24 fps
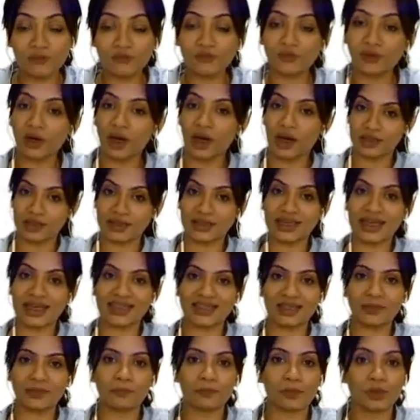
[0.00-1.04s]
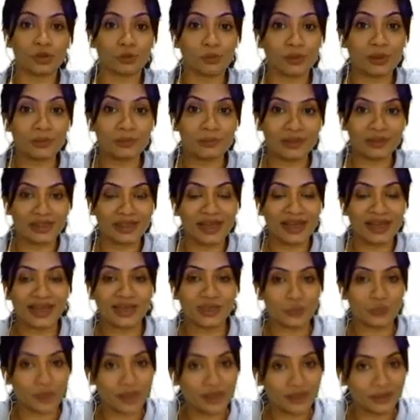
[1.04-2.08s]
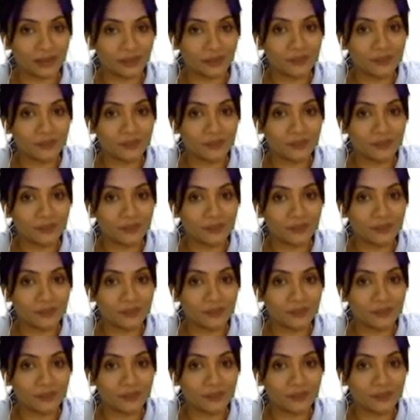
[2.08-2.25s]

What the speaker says: for us as a human being as well,